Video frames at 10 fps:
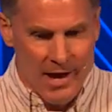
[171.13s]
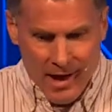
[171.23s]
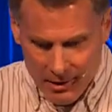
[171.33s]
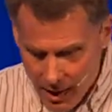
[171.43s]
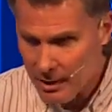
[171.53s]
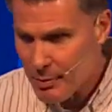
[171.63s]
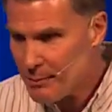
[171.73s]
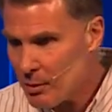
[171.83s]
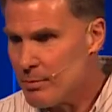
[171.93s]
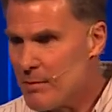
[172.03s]
A lot of
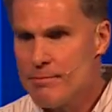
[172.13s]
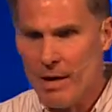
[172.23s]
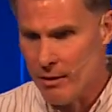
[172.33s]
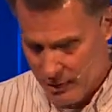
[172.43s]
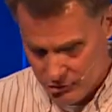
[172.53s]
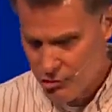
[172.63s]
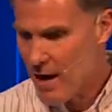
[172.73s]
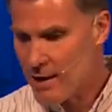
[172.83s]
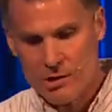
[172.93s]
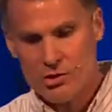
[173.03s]
people had been buried,
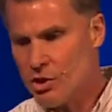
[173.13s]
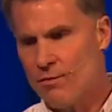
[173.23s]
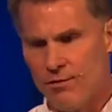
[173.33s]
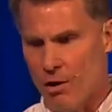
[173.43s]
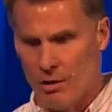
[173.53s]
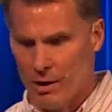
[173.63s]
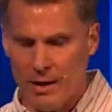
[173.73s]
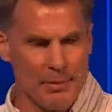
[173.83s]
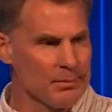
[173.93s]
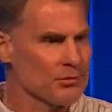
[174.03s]
tracking so far. A lot
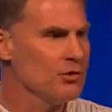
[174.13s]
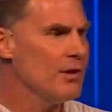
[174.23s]
of people do